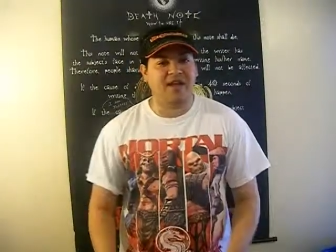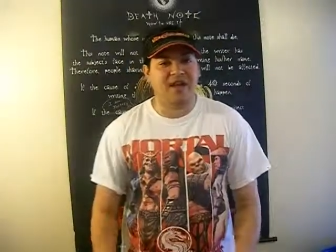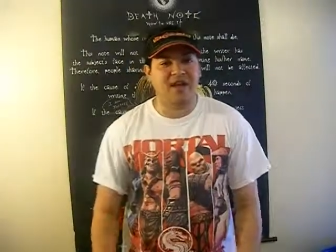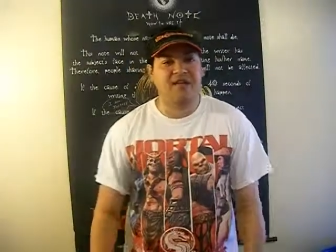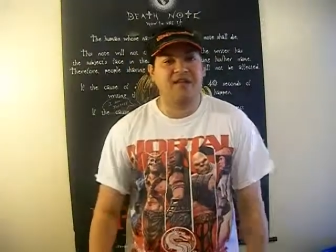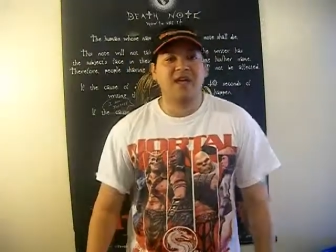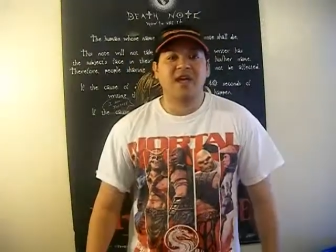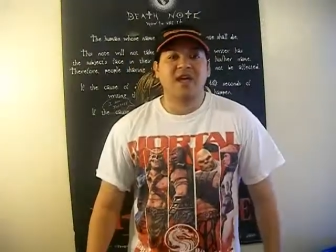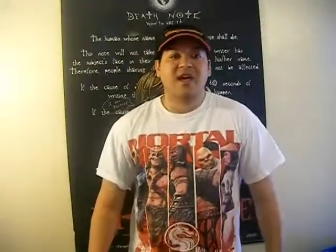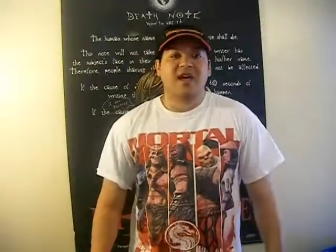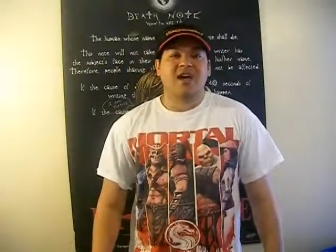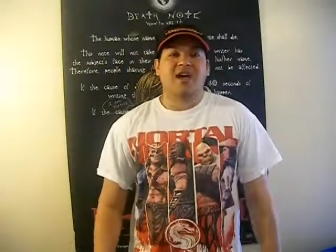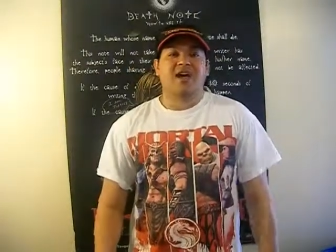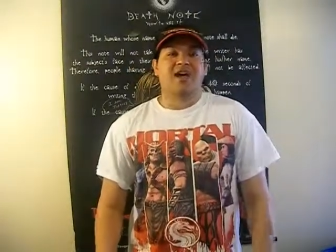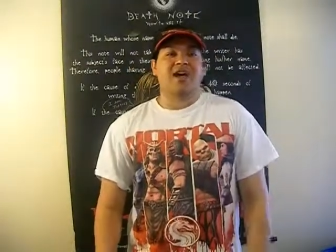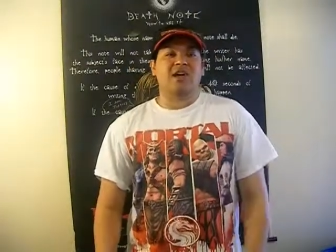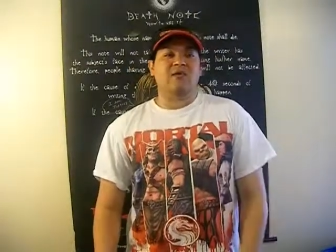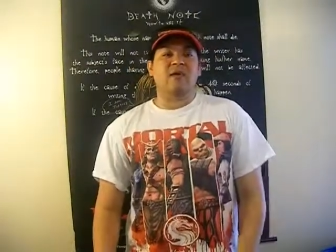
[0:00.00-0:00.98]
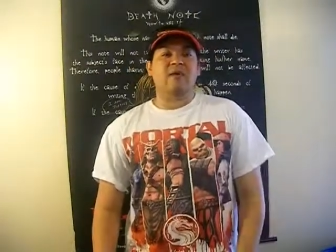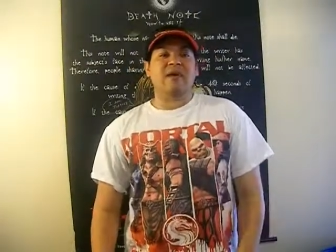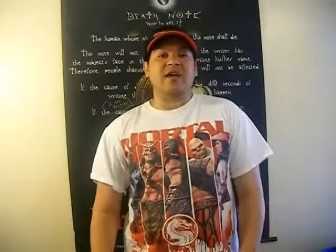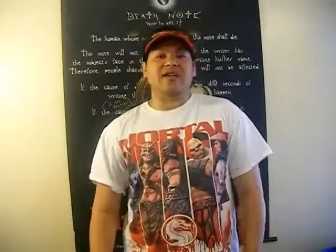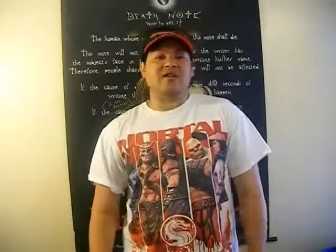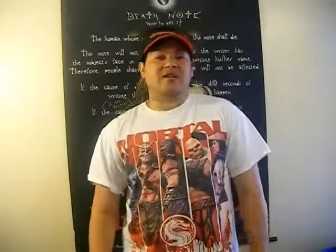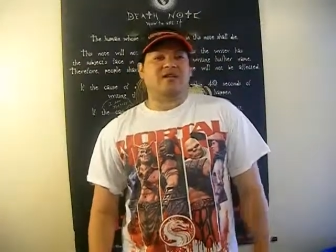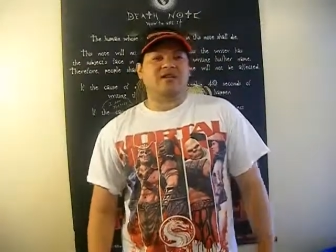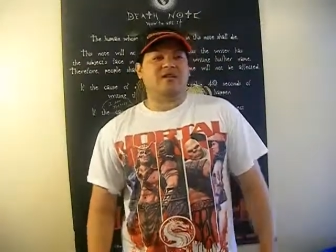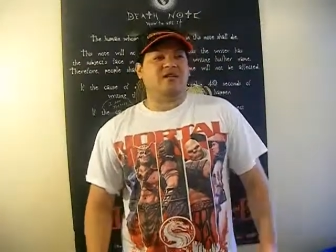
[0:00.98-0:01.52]
that. And, well,
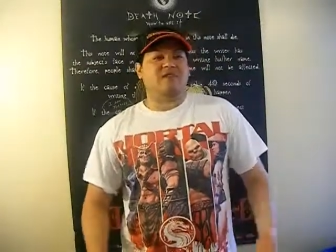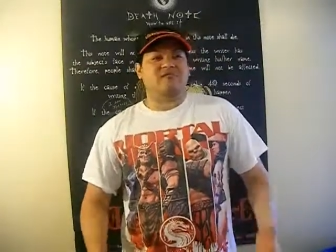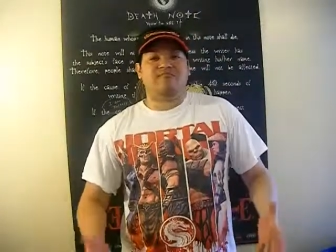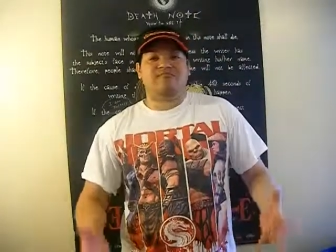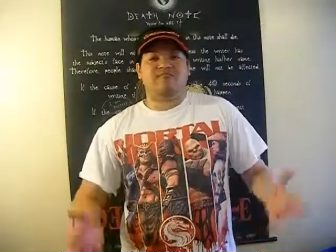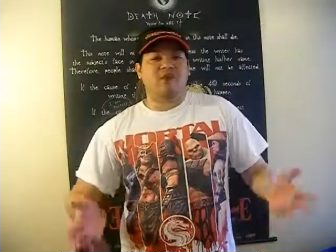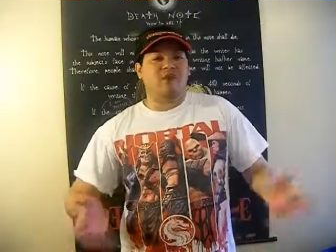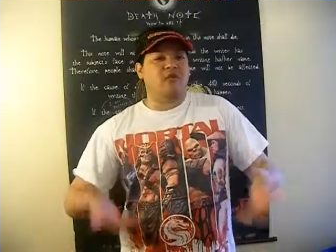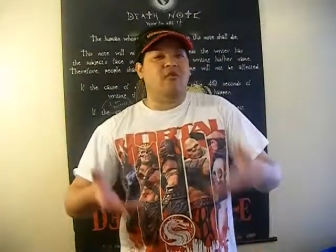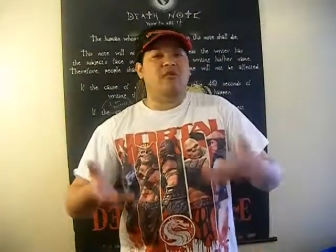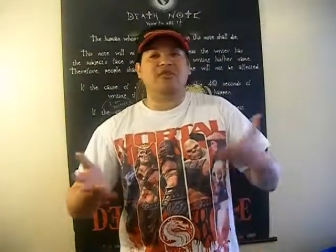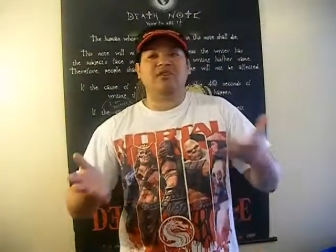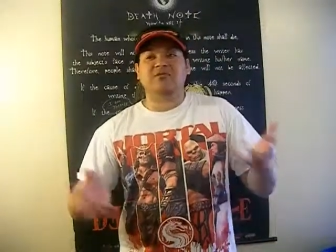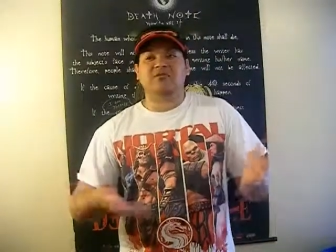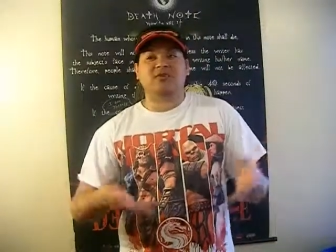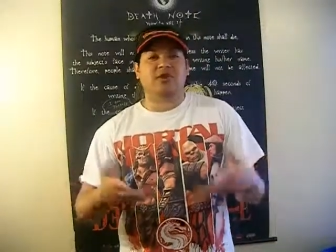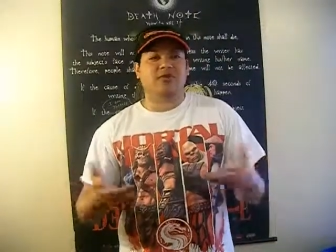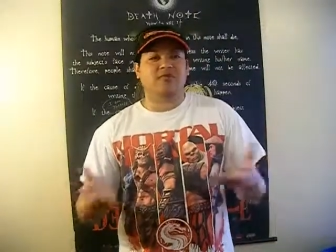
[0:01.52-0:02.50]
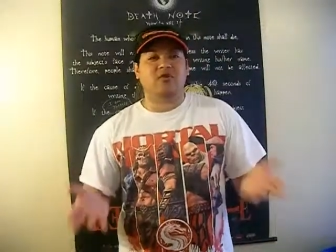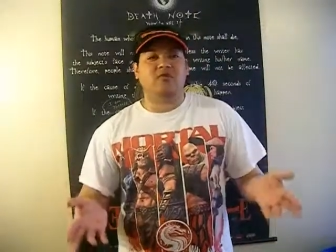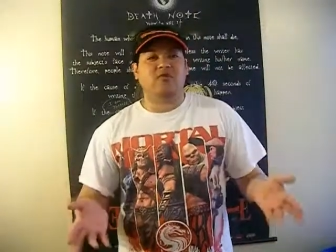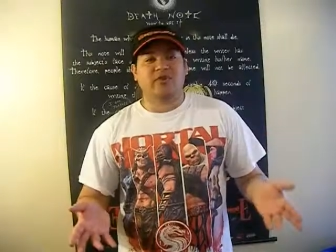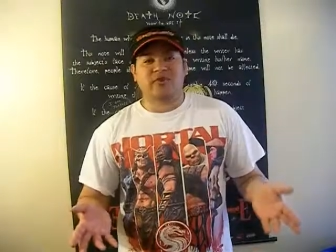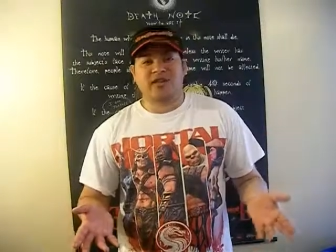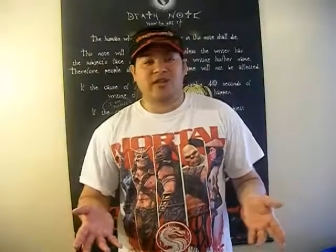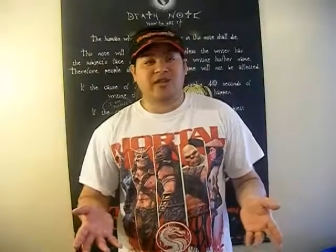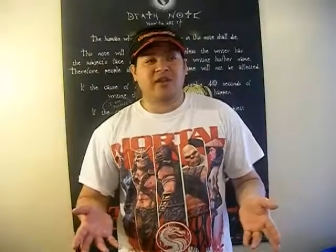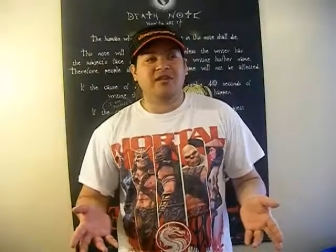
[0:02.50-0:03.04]
basically, you know, he's a pretty
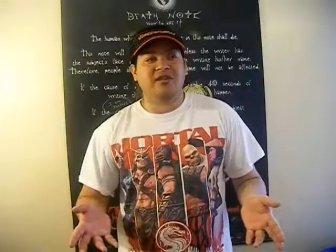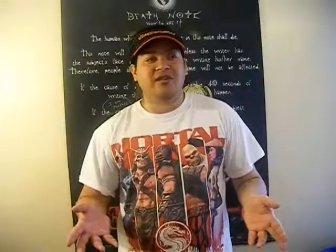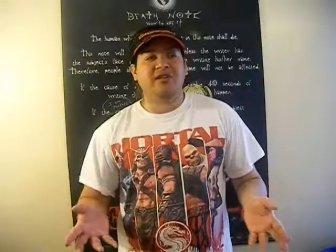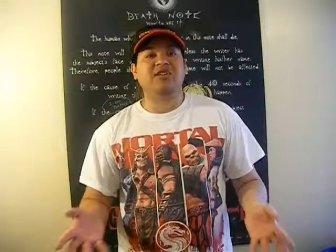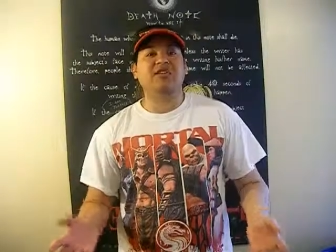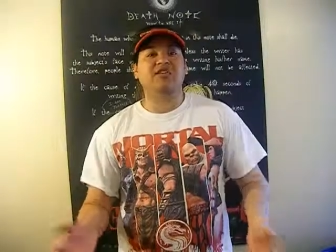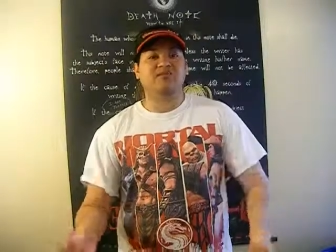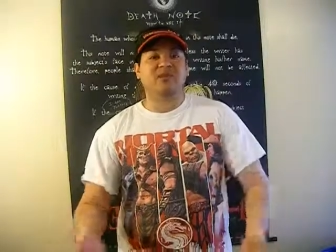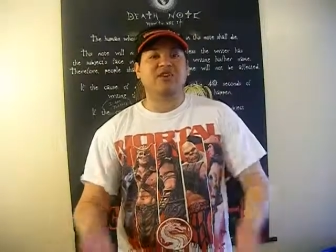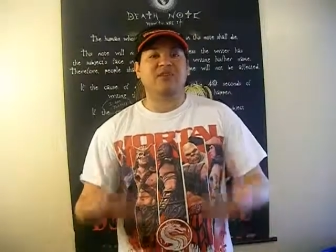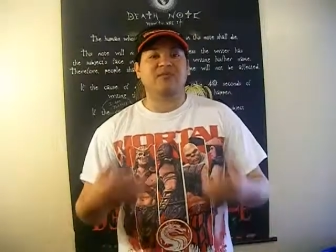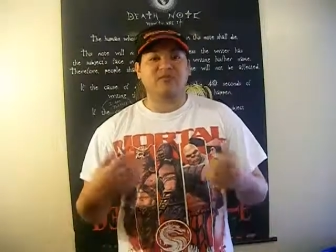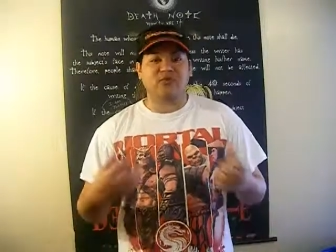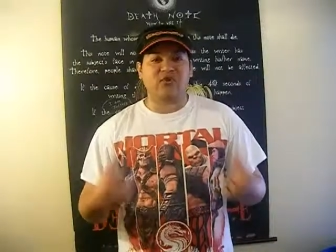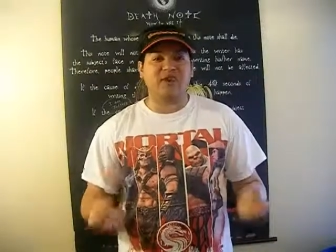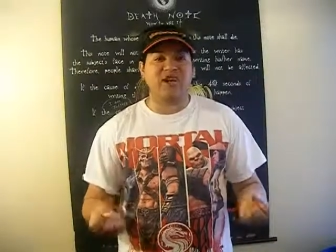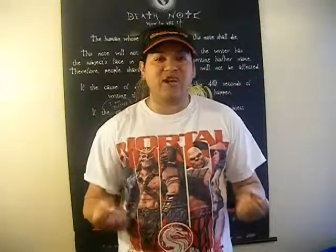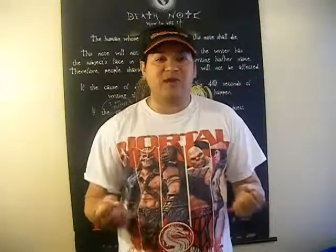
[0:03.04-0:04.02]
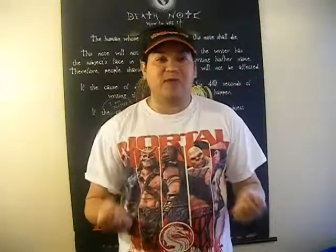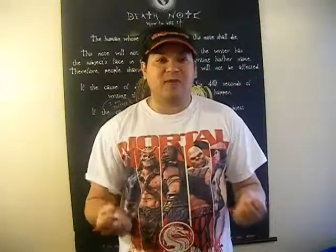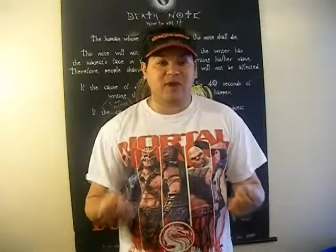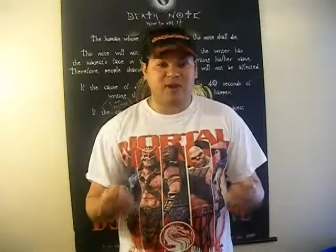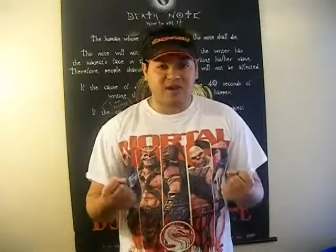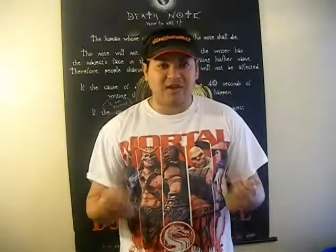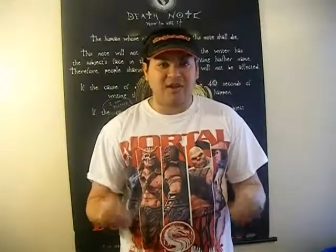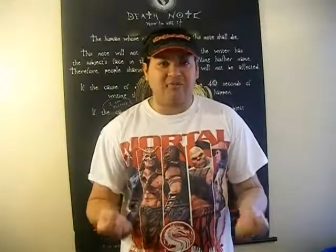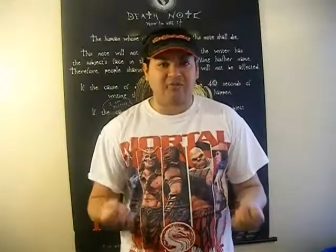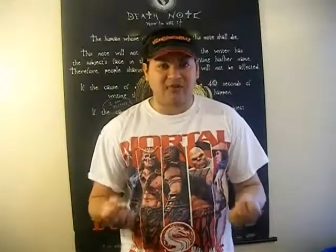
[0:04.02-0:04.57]
normal kid. He's, he's pretty brave when
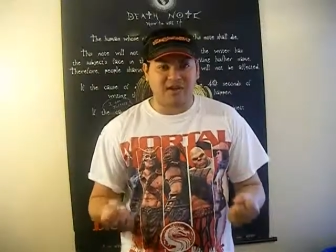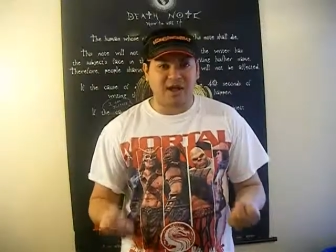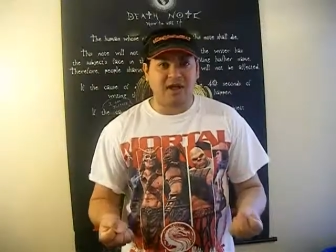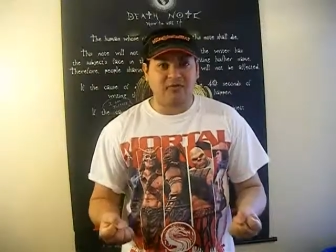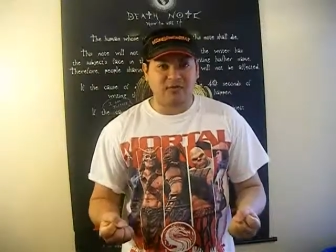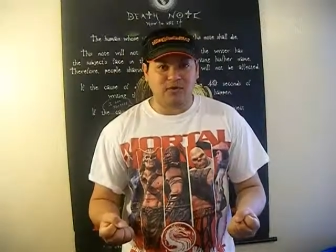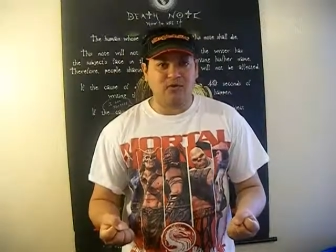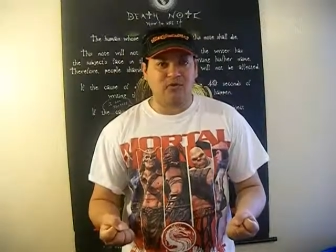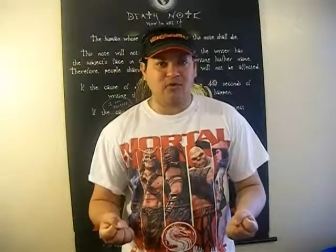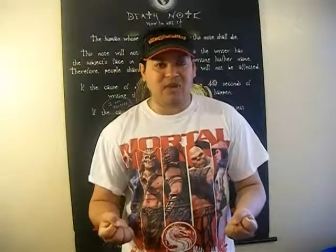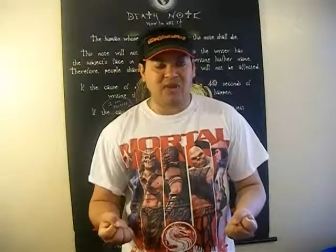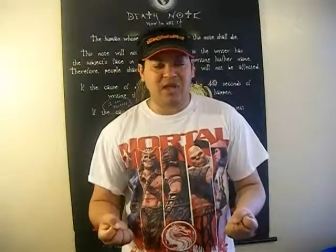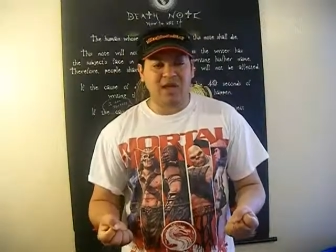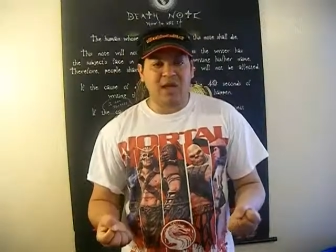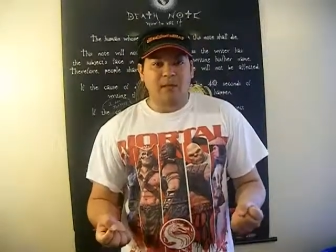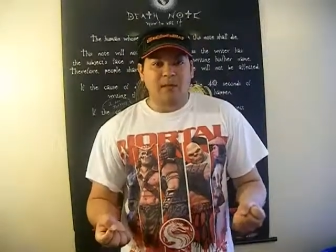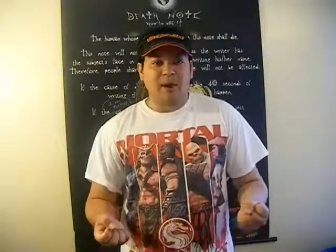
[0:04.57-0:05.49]
it comes down to it.